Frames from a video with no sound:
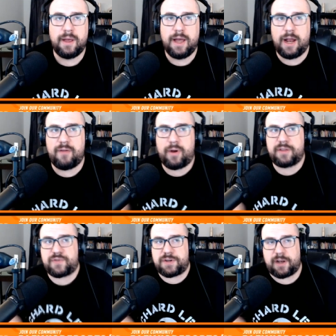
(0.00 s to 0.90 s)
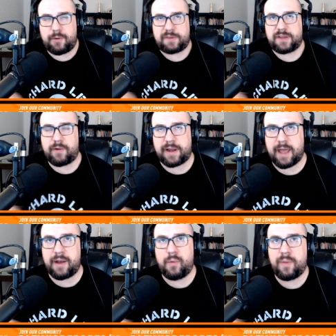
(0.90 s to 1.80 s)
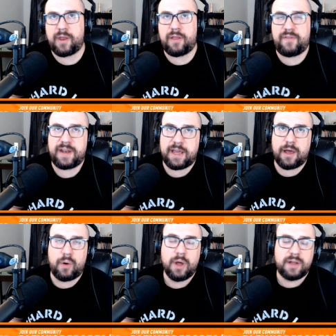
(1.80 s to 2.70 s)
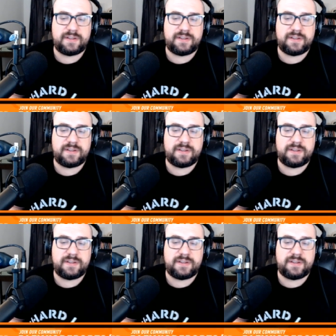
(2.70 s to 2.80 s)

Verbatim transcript: Hello everyone, it's Richard Lewis here again with another video.